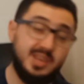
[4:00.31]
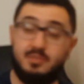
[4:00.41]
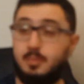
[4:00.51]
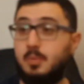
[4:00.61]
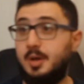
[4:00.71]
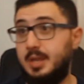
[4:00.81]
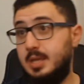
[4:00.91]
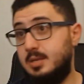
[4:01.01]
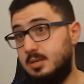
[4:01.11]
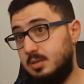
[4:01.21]
I leave the
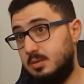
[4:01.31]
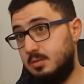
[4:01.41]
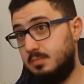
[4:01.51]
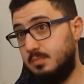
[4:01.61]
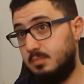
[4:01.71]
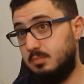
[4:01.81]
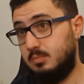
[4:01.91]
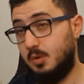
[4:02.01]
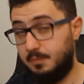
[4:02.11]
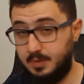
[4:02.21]
bodies,
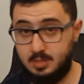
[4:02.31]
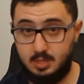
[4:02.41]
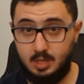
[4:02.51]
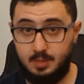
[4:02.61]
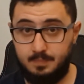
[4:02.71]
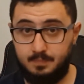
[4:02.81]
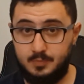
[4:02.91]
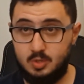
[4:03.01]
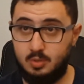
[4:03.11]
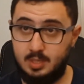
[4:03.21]
obviously,
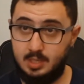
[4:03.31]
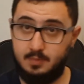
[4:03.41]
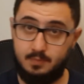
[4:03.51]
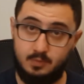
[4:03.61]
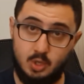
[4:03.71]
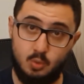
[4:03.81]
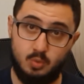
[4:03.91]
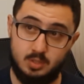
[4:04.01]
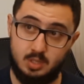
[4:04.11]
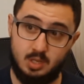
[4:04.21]
so that if new
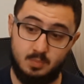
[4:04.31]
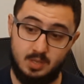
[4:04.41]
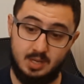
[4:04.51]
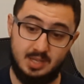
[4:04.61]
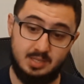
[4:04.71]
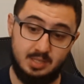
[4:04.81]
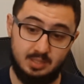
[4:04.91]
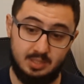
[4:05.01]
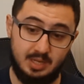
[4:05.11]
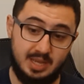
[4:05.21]
ones come in, they see
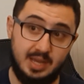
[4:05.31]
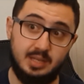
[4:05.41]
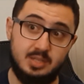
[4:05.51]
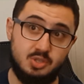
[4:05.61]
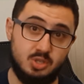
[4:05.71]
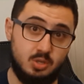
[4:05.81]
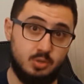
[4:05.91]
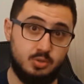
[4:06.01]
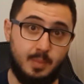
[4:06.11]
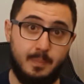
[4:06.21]
that they kind of just
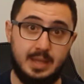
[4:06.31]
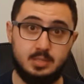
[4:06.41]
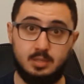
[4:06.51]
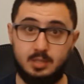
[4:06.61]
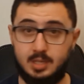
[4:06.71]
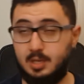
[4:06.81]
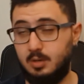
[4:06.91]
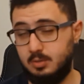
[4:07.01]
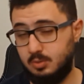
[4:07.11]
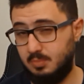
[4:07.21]
lost a battle there.
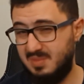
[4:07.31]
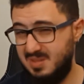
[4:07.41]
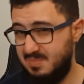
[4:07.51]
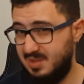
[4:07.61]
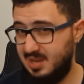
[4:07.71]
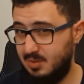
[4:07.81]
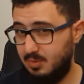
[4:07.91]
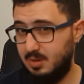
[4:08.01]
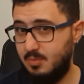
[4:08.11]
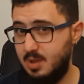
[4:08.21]
And so maybe they
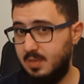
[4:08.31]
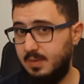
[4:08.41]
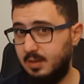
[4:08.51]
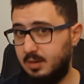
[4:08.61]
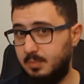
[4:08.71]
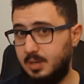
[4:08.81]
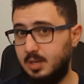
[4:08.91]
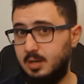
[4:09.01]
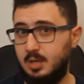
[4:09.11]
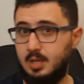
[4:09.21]
want to rethink
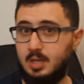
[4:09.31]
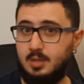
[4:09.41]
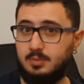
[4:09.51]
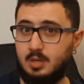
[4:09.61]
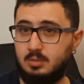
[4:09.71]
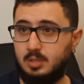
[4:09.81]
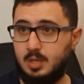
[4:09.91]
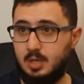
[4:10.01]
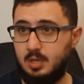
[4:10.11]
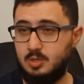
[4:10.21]
about their
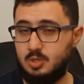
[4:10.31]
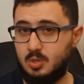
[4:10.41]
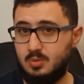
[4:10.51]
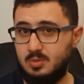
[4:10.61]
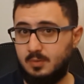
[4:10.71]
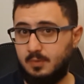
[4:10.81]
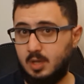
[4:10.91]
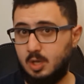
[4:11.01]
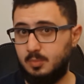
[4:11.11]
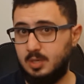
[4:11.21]
choice of
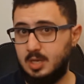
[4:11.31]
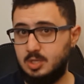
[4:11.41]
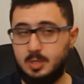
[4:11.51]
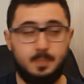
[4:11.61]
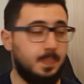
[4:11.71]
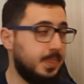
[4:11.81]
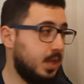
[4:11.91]
accommodation.